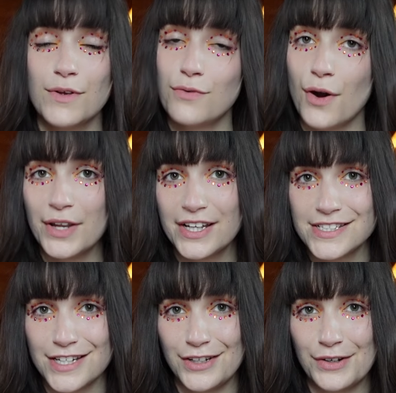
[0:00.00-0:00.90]
Before we
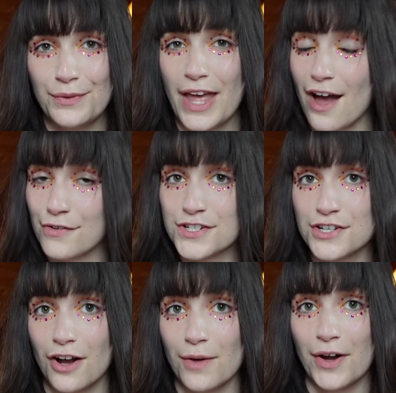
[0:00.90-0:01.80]
continue, we have to
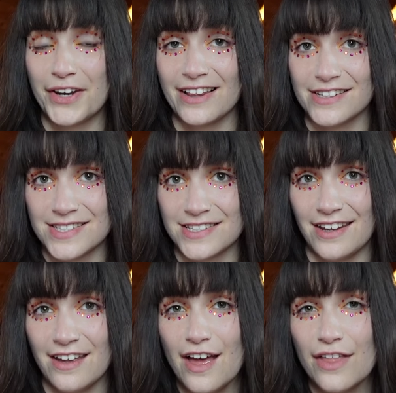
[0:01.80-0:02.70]
talk about
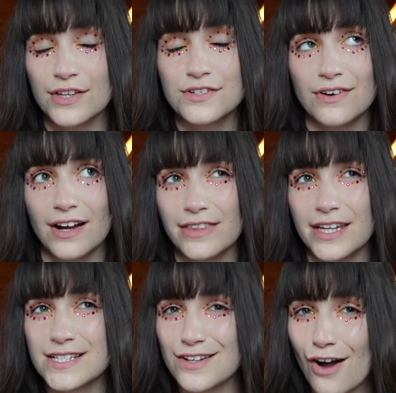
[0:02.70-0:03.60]
LSD, the drug
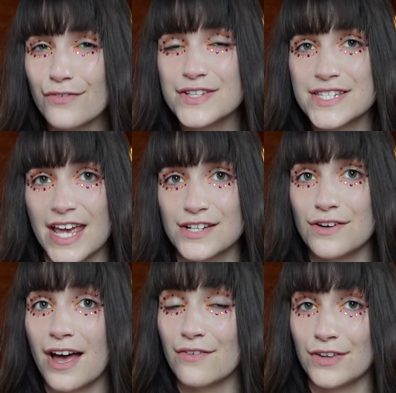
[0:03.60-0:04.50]
that is often said
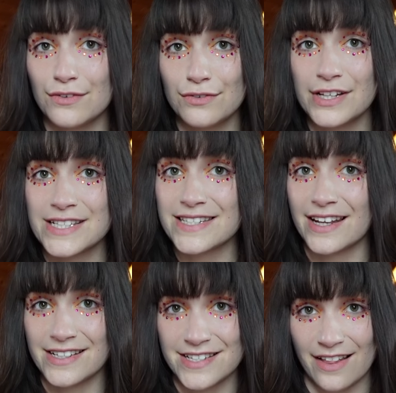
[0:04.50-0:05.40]
to have influenced
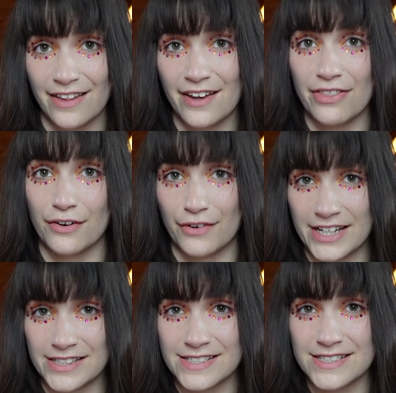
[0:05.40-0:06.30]
psychedelia the
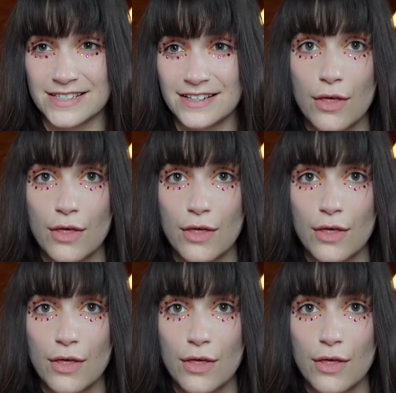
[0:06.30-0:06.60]
greatest.